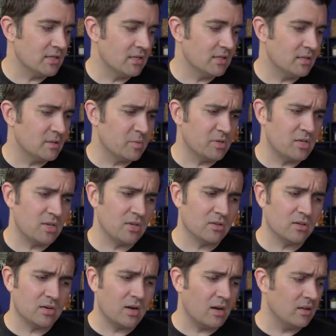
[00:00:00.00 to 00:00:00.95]
And this
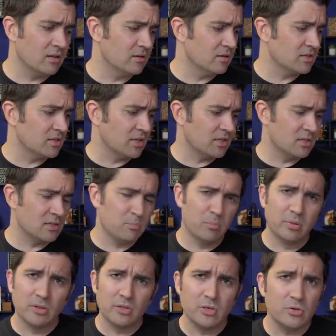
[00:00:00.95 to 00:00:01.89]
particular color is like this
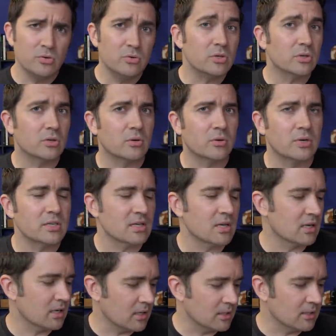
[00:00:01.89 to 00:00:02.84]
blue turquoise
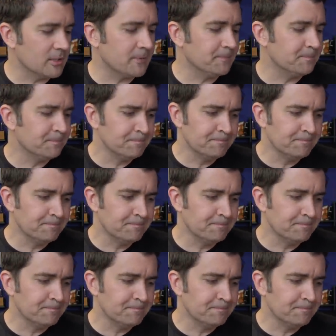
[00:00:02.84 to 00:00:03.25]
kind of color.